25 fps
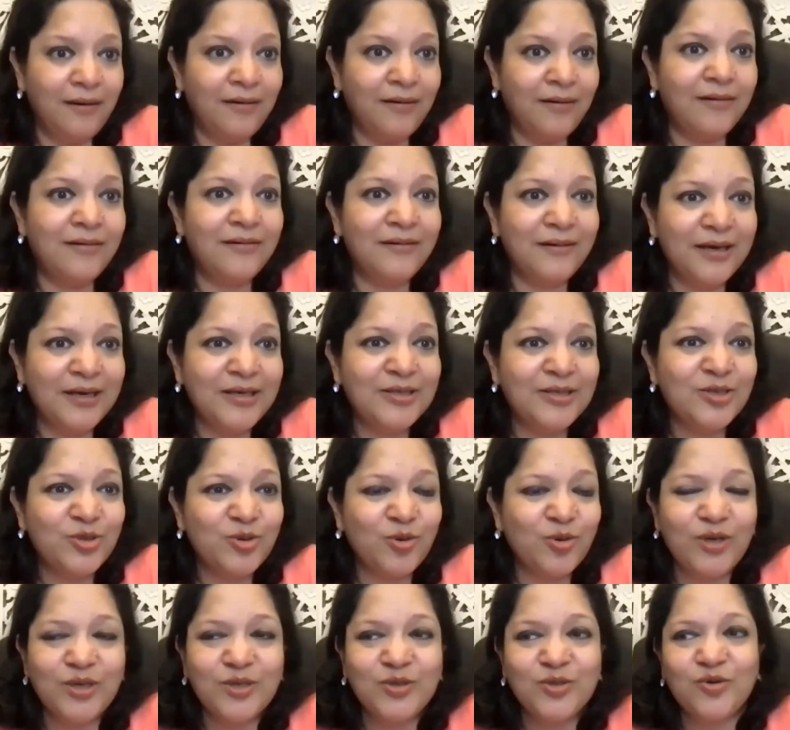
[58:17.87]
And
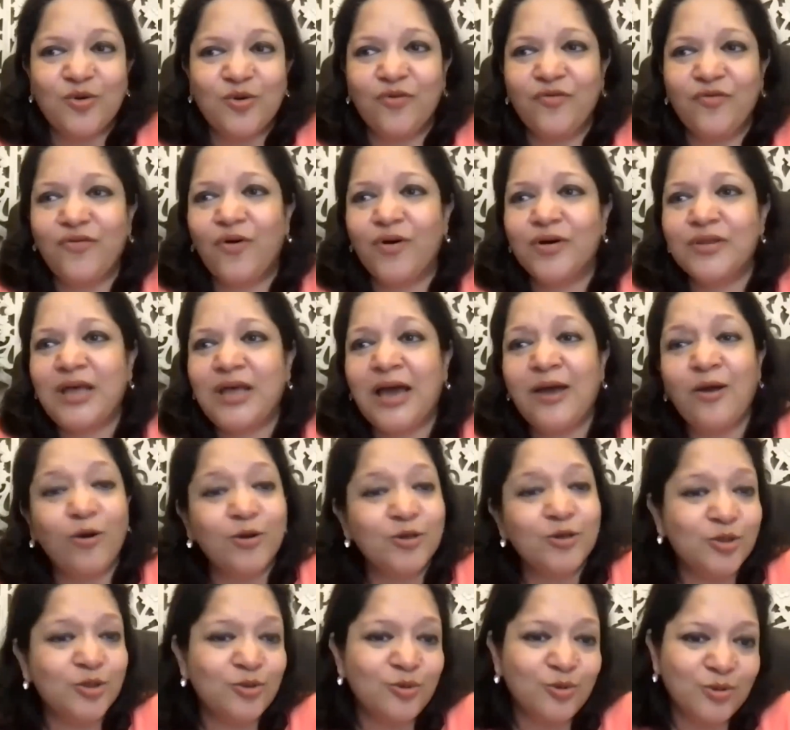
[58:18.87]
so on and so forth. I
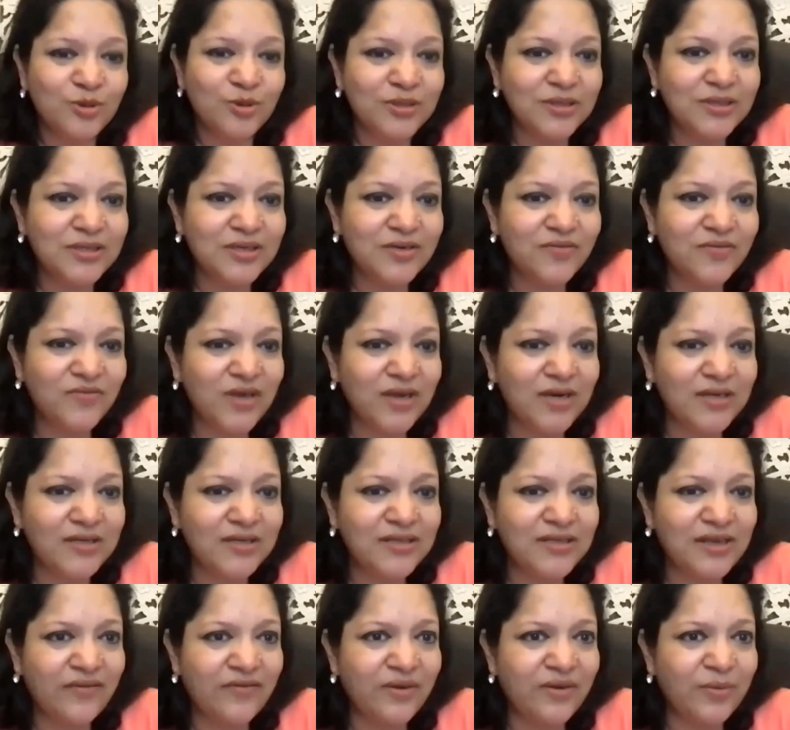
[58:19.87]
also noticed that we are
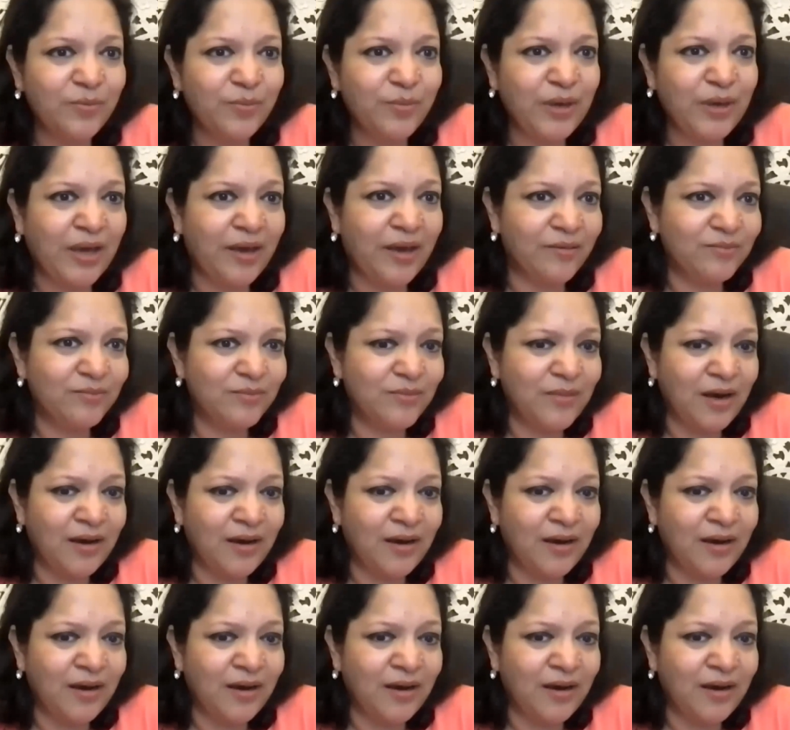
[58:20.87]
at 7 p.m.